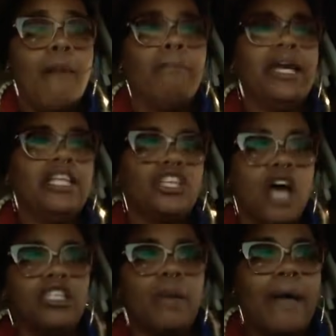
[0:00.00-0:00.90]
But it's
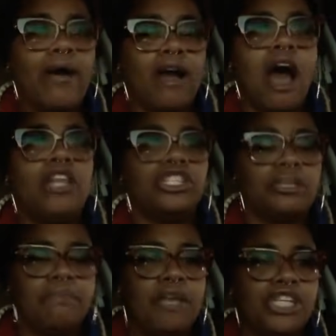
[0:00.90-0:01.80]
also about college
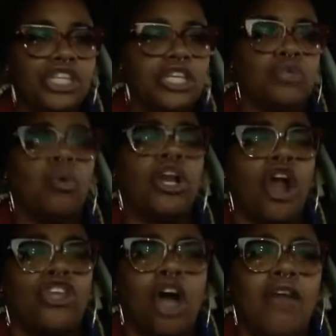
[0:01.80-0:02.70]
admissions. What
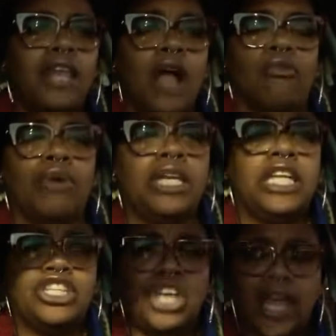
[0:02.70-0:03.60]
are y'all not
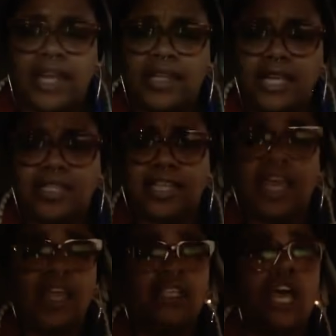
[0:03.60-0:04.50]
really checking these
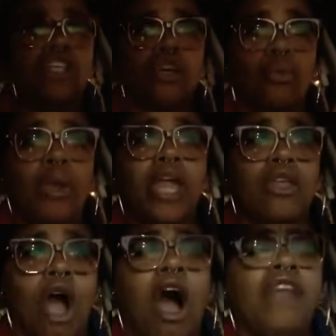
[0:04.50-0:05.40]
things? So we
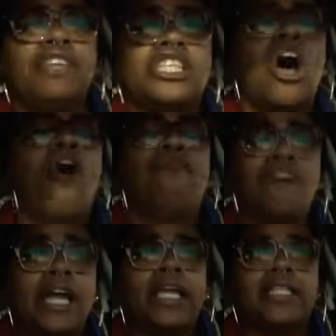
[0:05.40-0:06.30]
all this whole
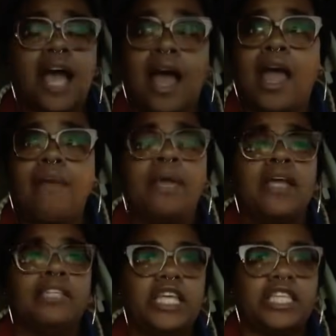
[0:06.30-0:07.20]
fucking time,
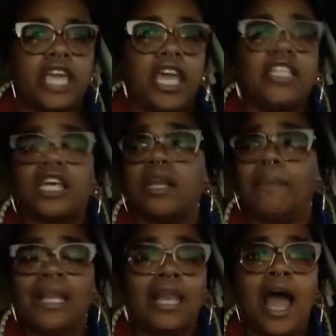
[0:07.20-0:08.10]
these kids could
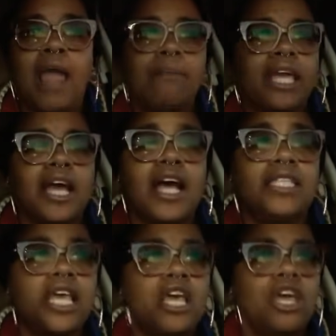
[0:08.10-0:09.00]
have been lying
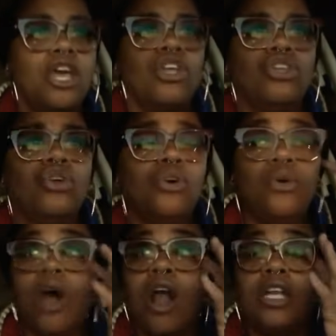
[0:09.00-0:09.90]
because you
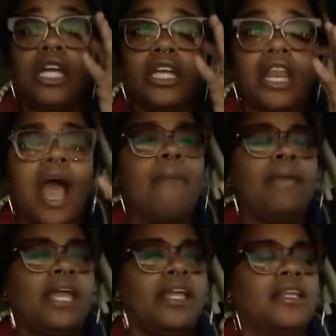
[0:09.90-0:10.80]
are looking, I
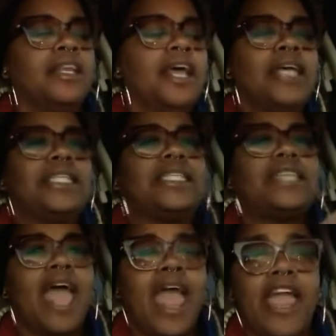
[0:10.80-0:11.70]
mean,
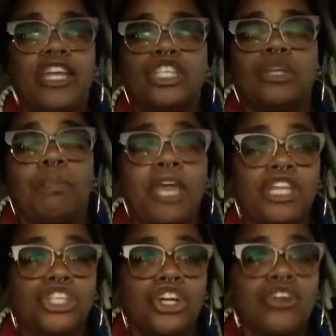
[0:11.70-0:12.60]
staged
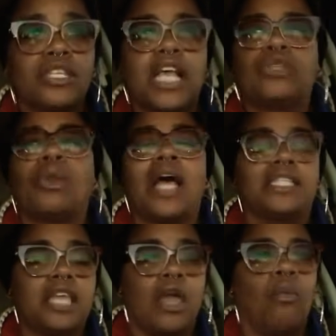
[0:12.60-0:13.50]
pictures. That's what I
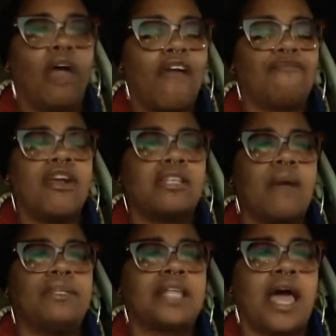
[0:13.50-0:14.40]
said. at first
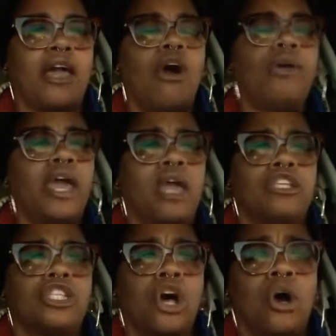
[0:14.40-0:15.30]
I was like, okay,
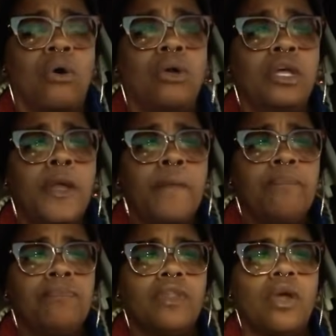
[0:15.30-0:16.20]
so
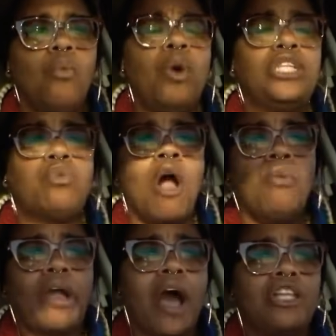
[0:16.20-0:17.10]
What's
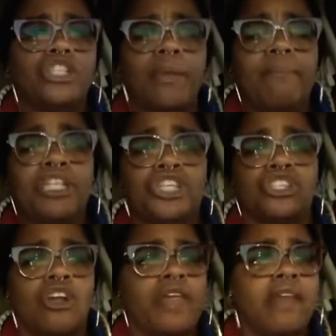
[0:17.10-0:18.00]
wrong with college
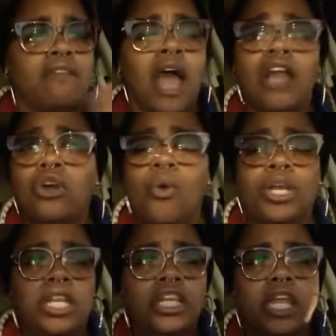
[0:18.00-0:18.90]
admissions? Are they not
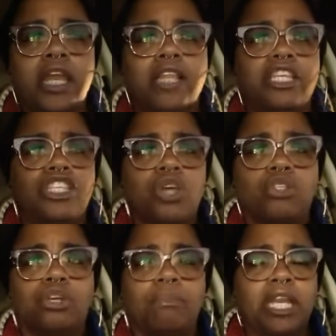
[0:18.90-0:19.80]
going and looking at these
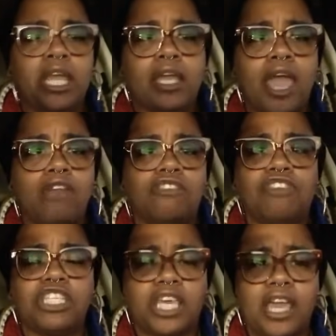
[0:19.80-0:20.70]
social media accounts
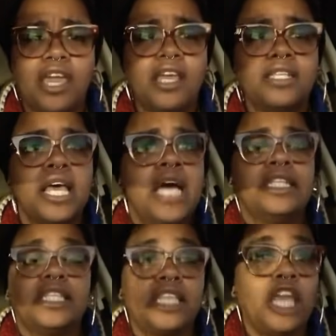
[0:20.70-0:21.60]
of these kids
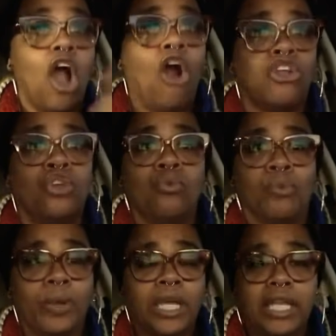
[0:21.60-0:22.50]
to see are you
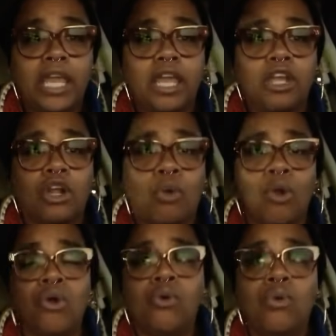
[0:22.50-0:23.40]
really in
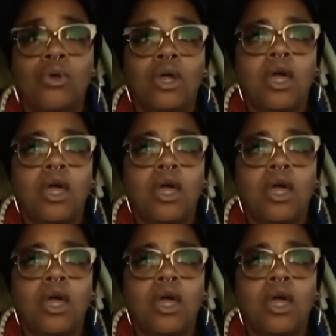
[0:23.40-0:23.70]
crew?